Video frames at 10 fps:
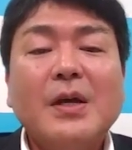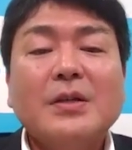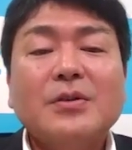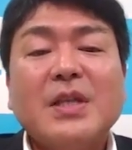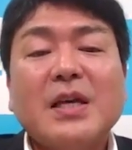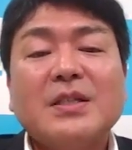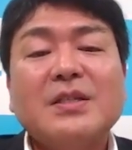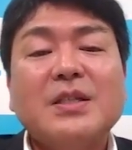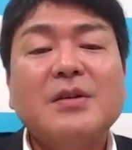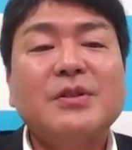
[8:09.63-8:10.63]
So the
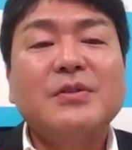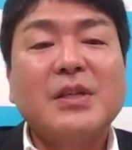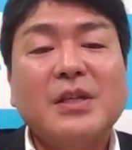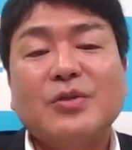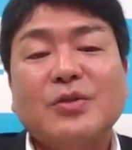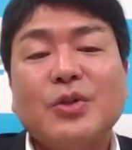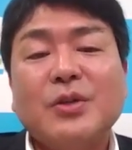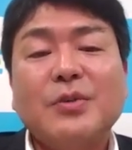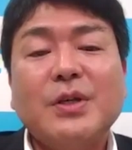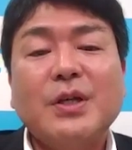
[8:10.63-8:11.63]
system is
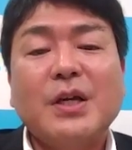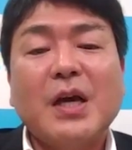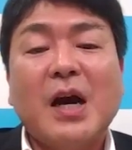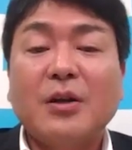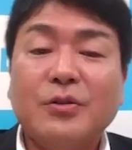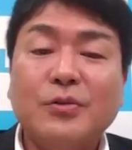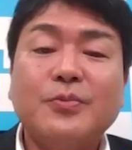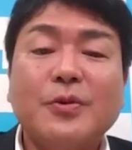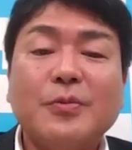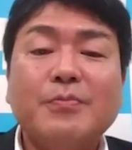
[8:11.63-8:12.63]
extremely
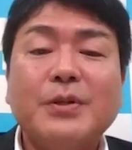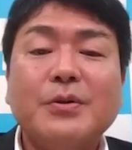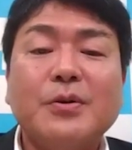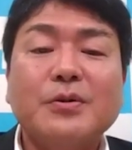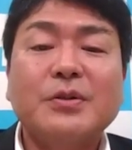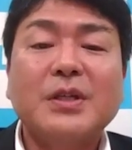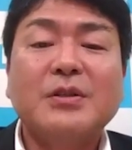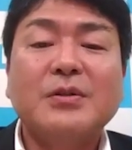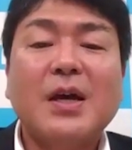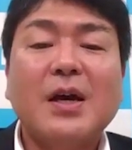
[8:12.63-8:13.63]
useful because it